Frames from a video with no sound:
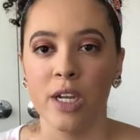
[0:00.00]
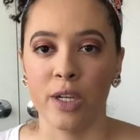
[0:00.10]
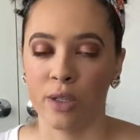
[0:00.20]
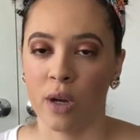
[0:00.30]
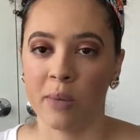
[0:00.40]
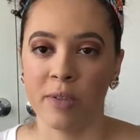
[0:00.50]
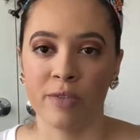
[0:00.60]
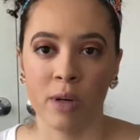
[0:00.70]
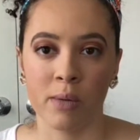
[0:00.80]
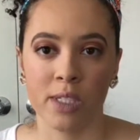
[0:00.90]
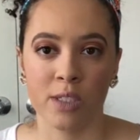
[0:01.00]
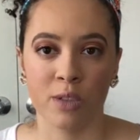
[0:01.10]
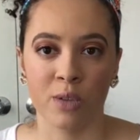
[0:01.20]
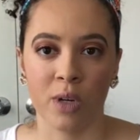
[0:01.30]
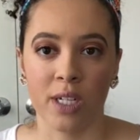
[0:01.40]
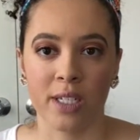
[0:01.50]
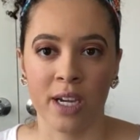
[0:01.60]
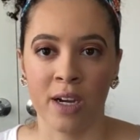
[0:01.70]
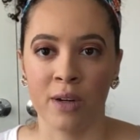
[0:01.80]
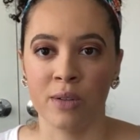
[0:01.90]
I'm in pharmacy school right
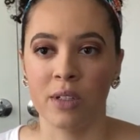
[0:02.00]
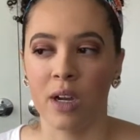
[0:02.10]
now.